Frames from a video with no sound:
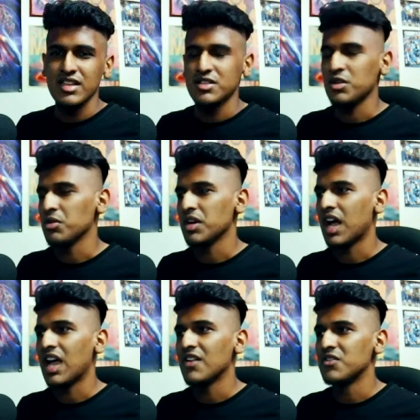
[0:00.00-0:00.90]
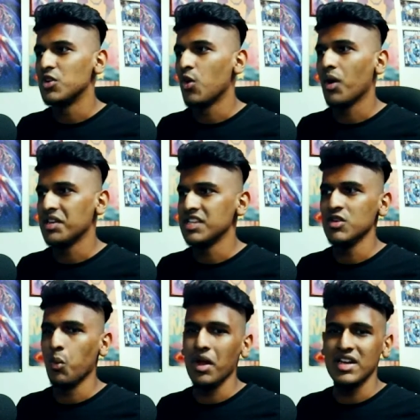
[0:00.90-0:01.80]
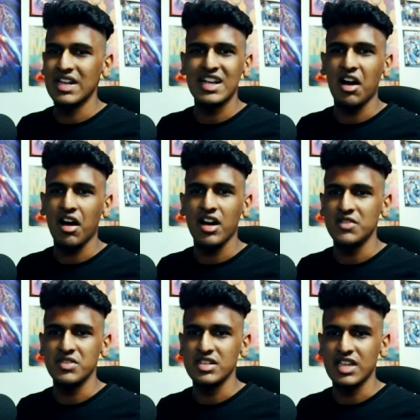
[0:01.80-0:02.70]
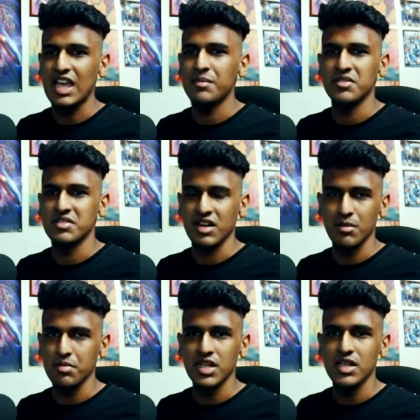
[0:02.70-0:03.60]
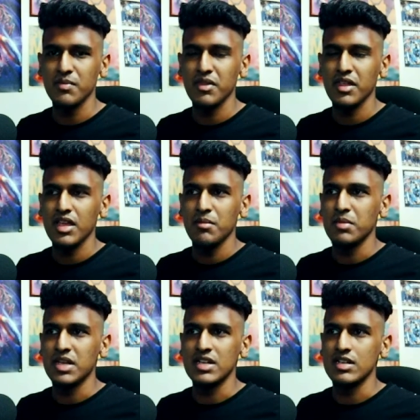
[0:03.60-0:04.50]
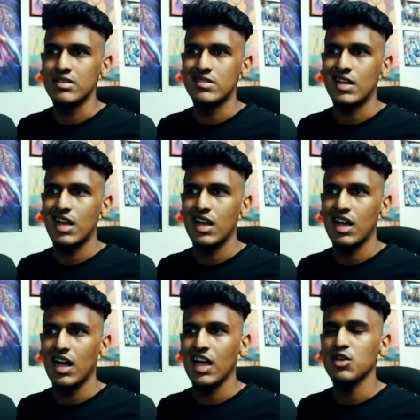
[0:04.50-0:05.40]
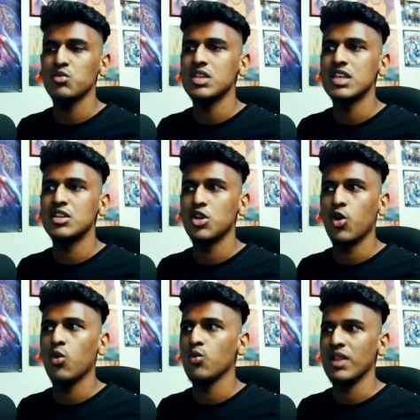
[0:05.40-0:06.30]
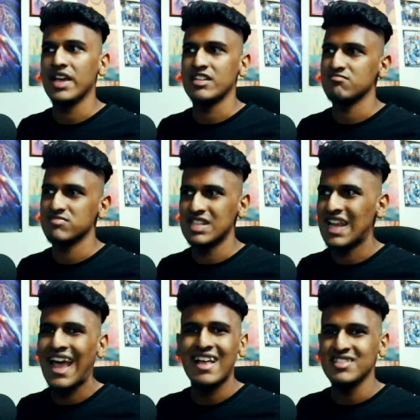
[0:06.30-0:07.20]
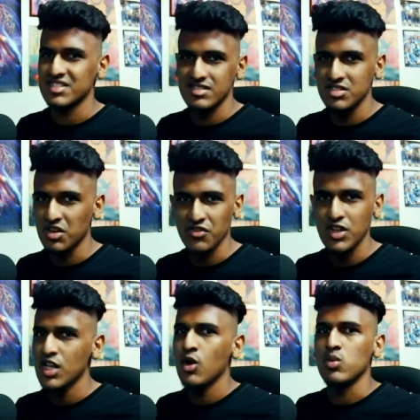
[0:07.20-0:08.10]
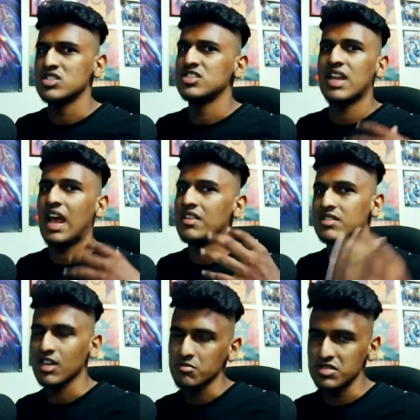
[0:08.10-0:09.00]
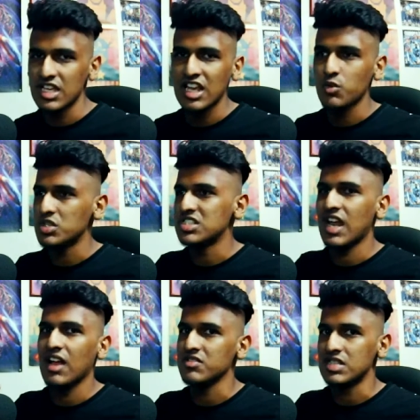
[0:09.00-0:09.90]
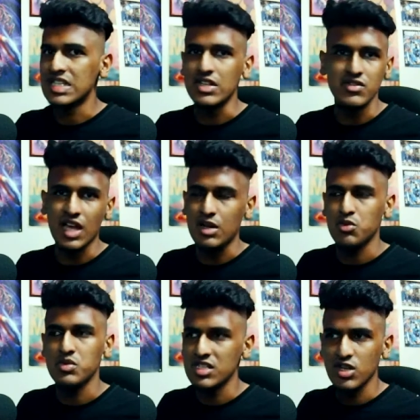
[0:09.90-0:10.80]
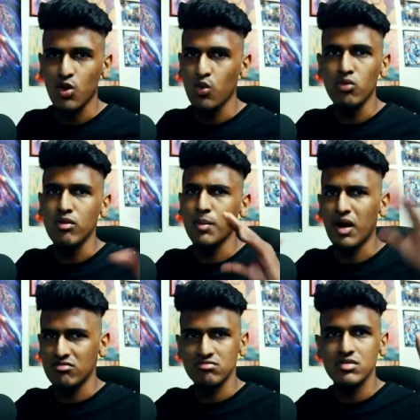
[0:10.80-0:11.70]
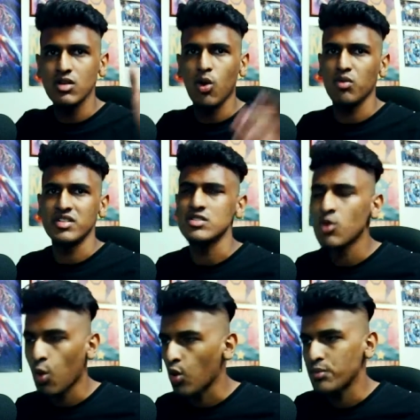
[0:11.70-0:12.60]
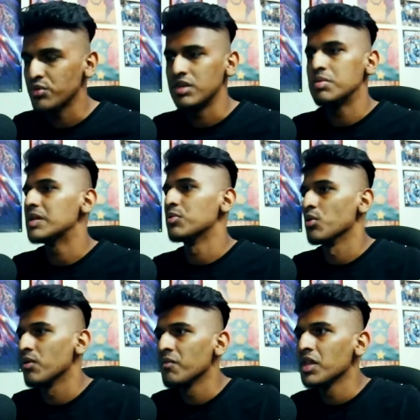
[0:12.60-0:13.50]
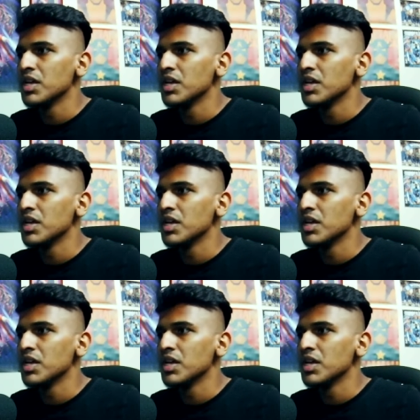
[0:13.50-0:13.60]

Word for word: So look, I have no idea when Nick Khan even came to the company because I only know like talent stuff, which talent comes in, which talent leaves. I don't really know about all the corporate people.